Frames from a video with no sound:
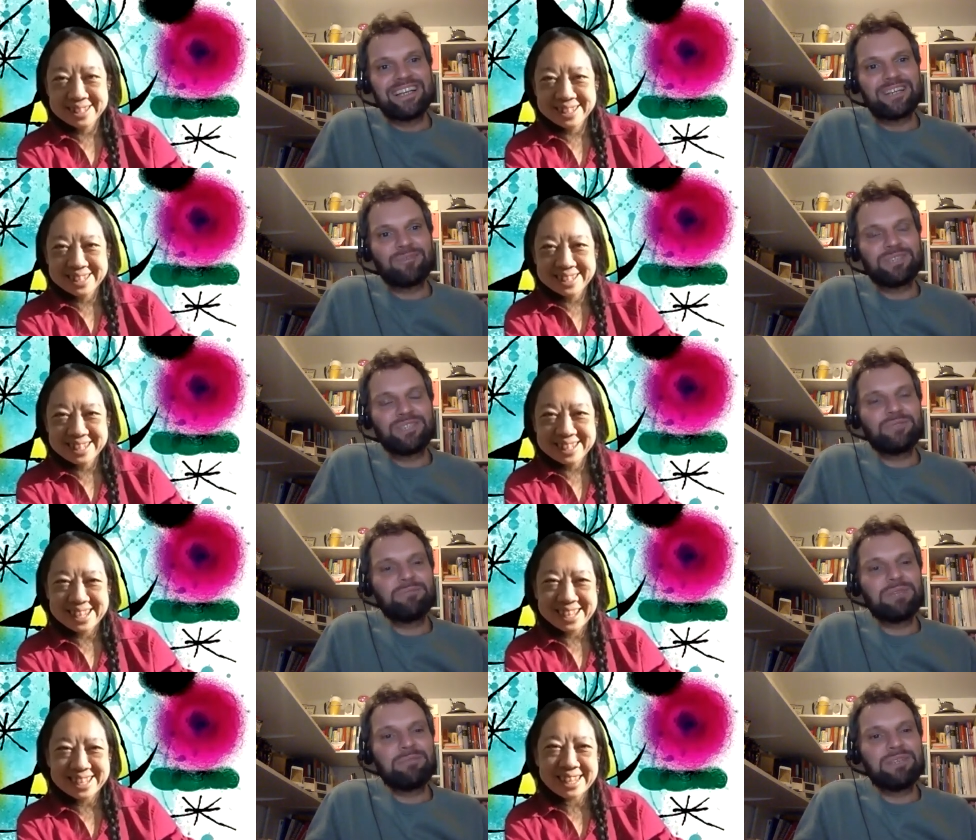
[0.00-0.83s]
Speaker 1: and we
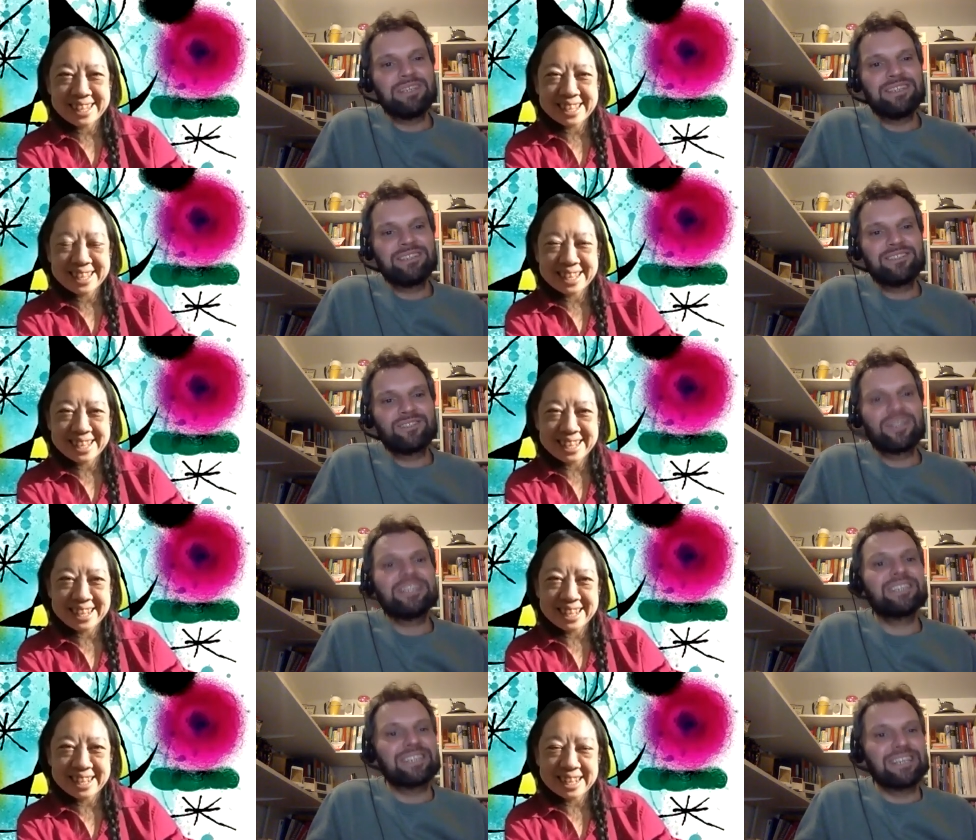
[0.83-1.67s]
should maybe
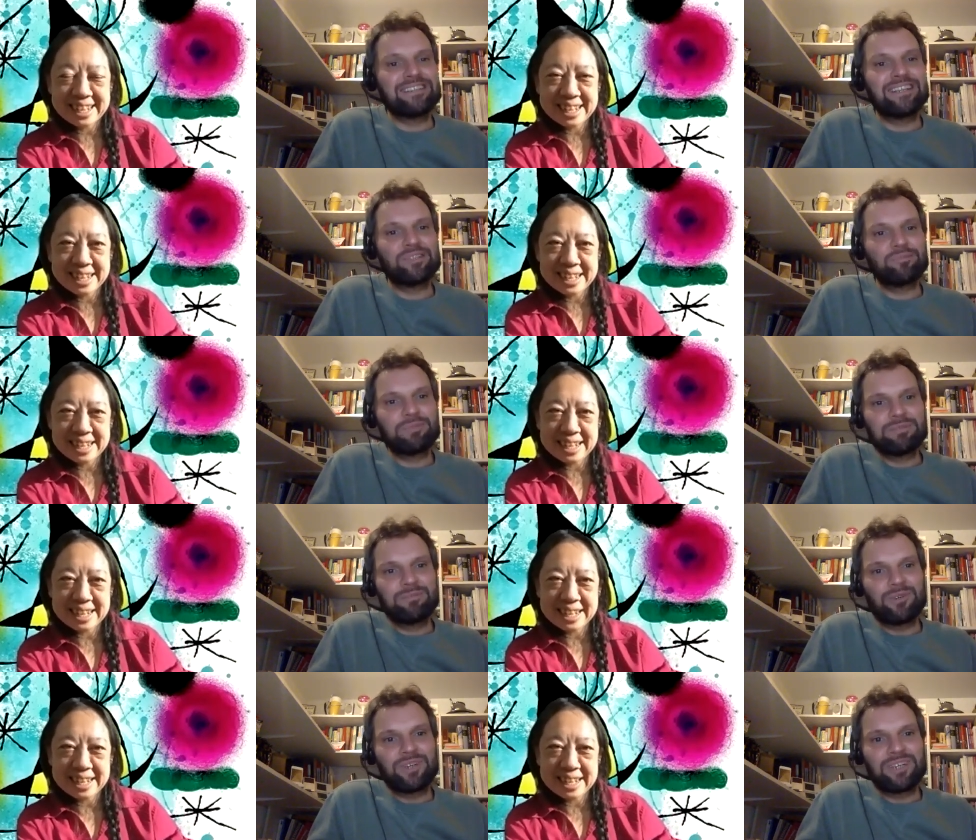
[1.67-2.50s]
treasure that a little
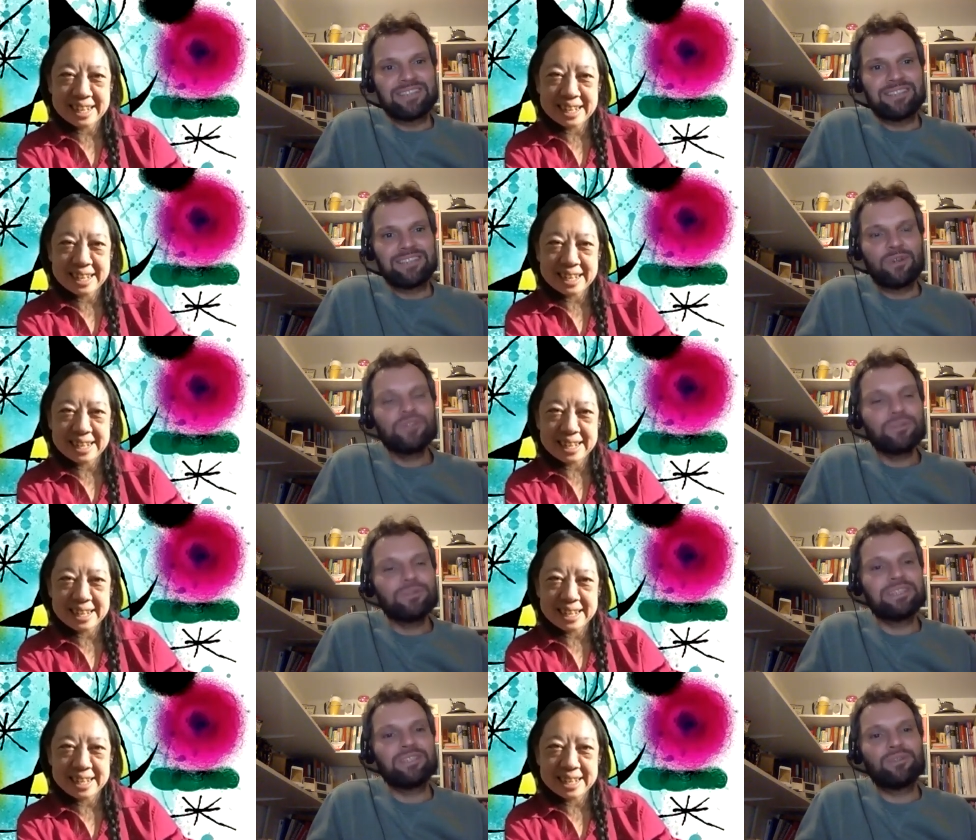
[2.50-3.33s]
bit more in the,
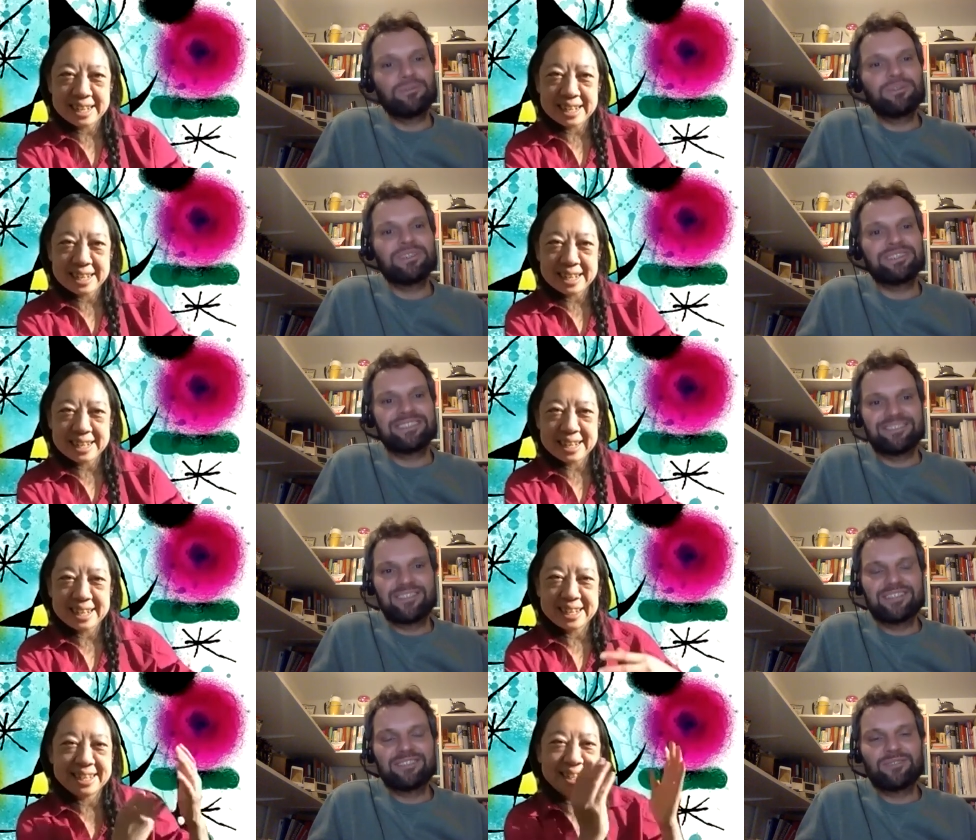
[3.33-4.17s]
also in the
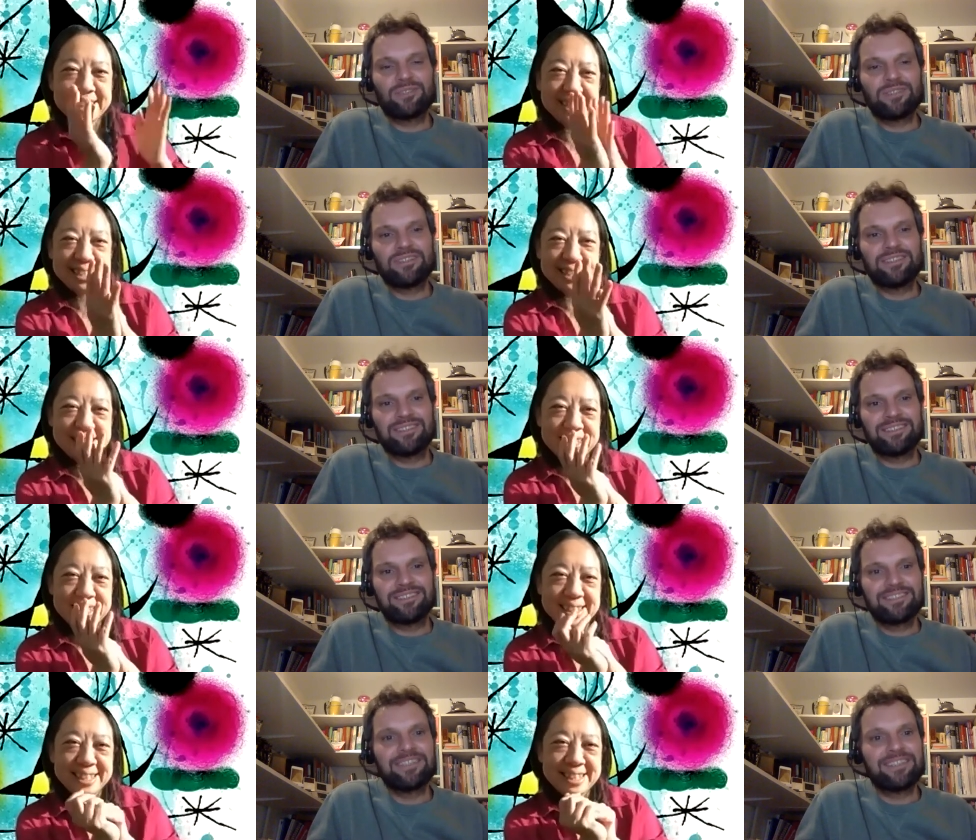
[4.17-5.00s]
university, right? So not.
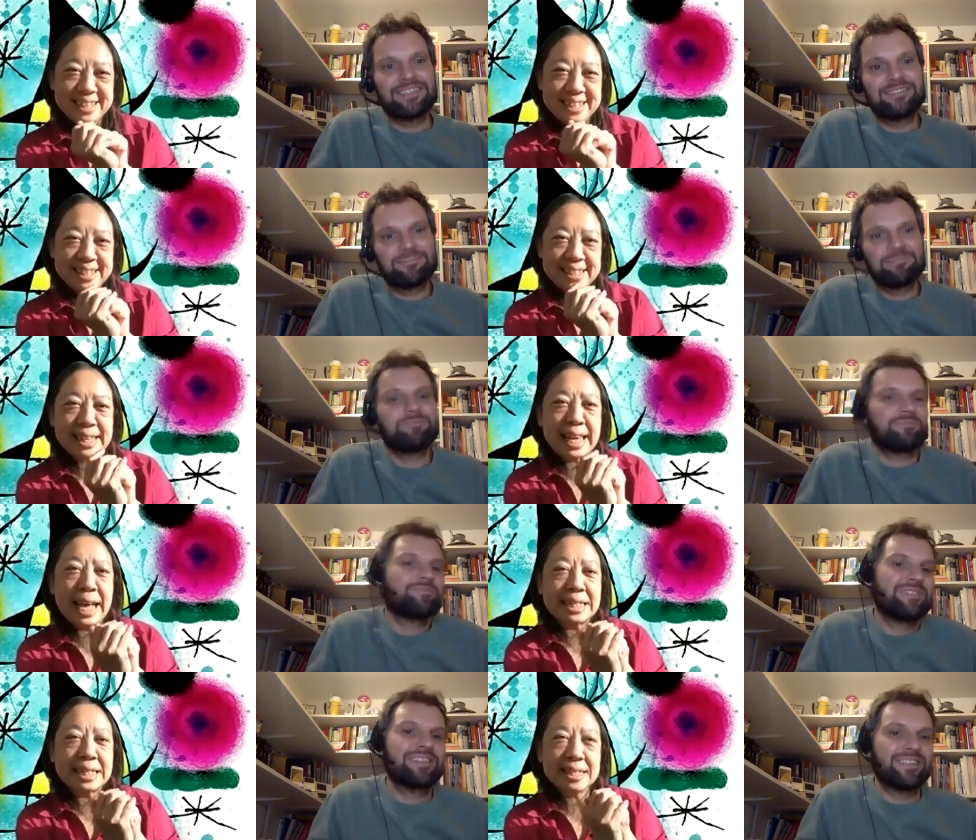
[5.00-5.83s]
Um,
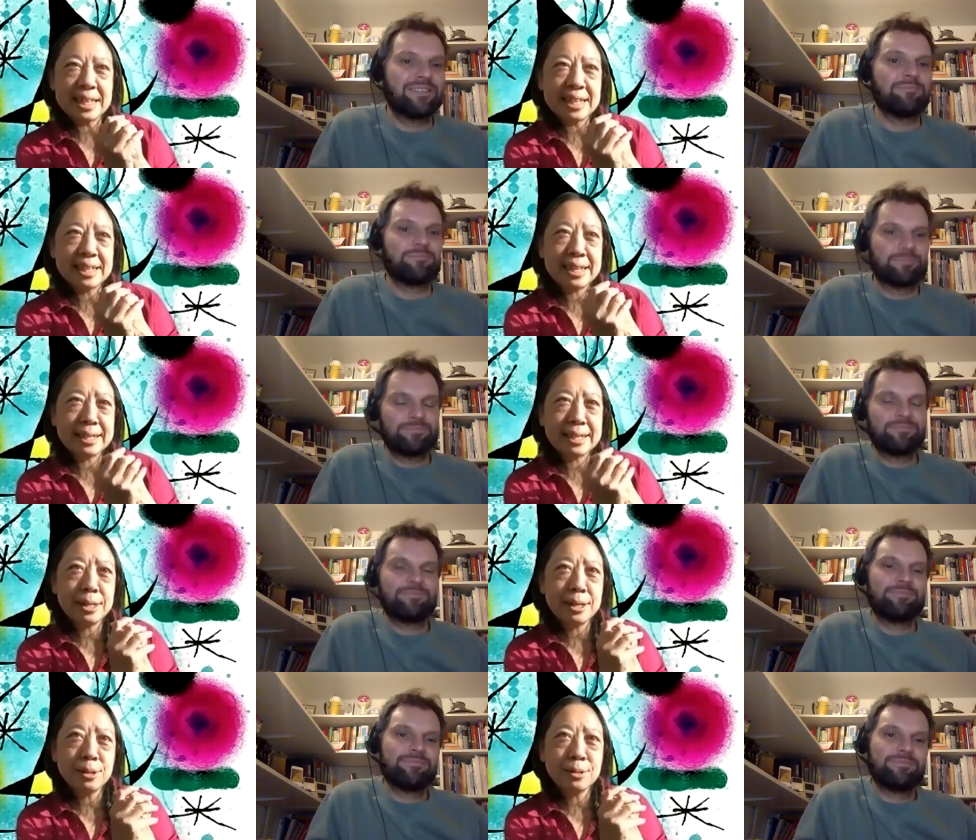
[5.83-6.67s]
Speaker 2: yes, and I
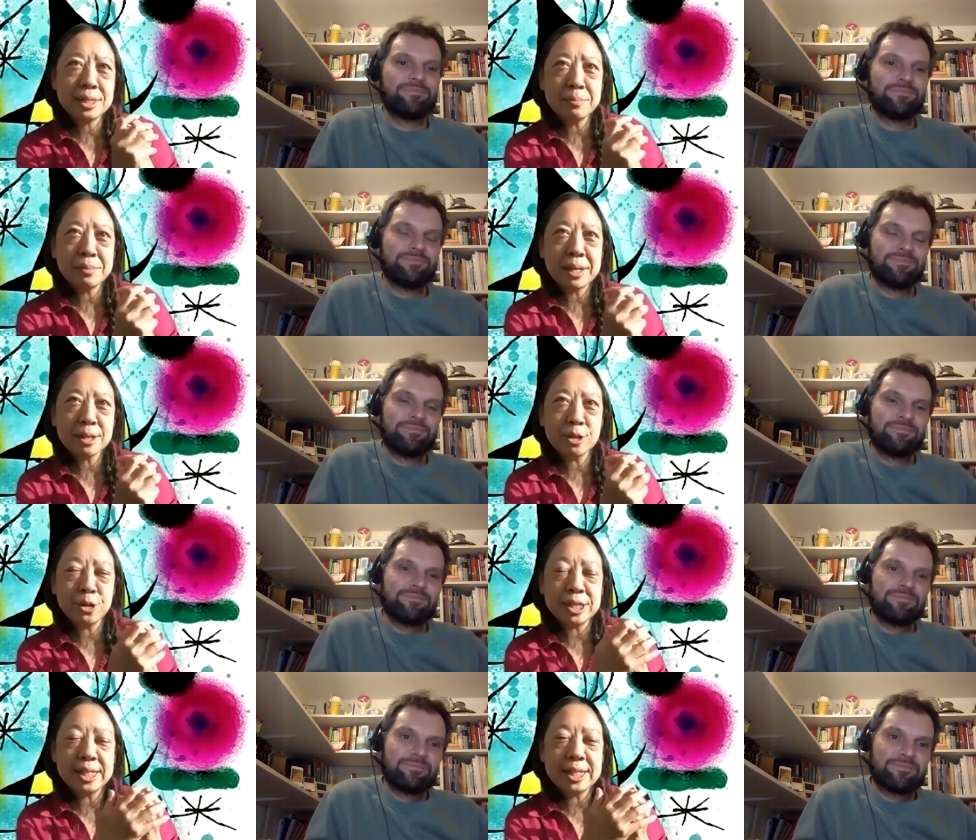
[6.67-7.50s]
know sometimes
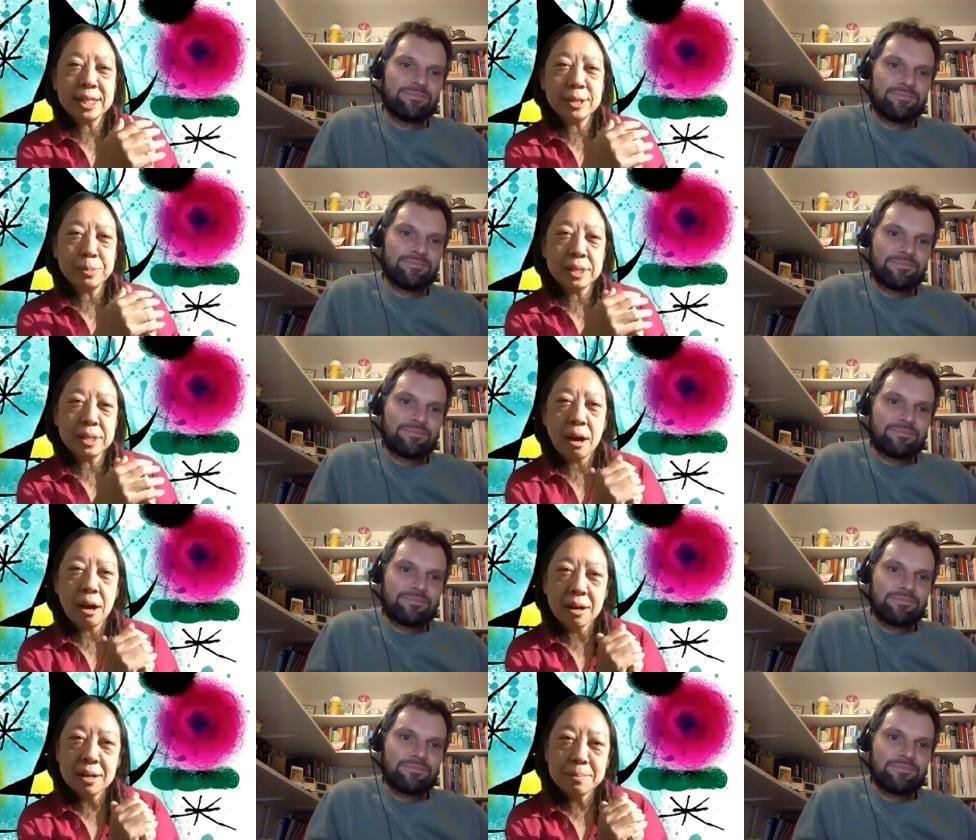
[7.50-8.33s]
critique will be
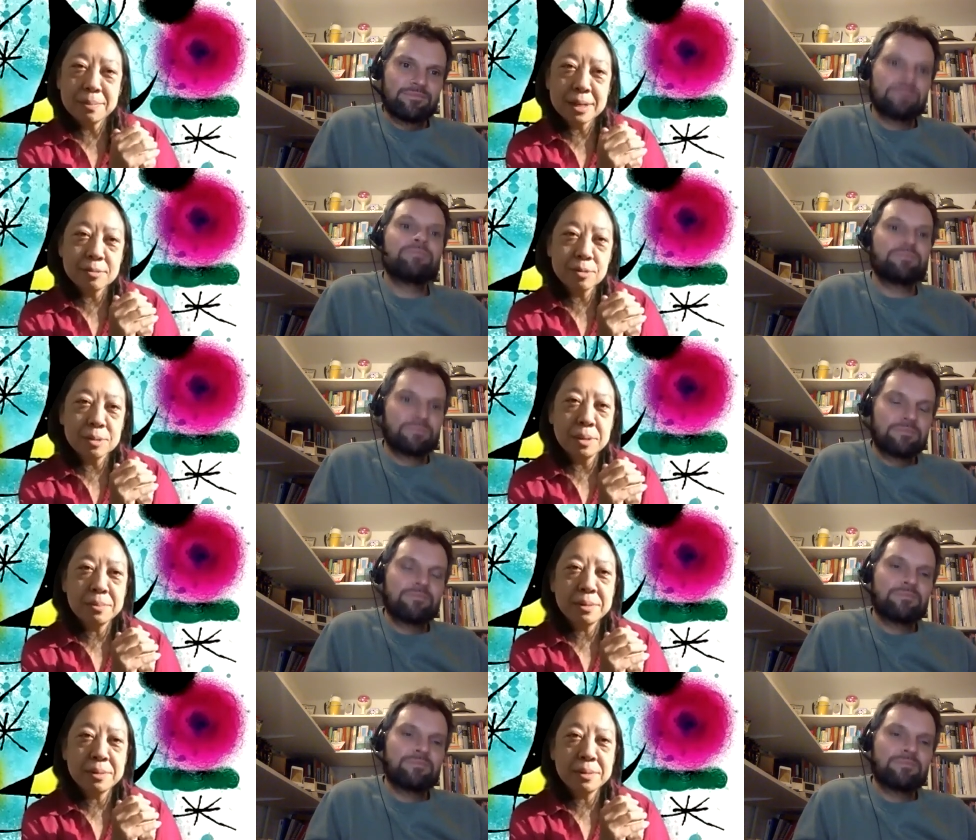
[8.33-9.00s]
hard, but remember,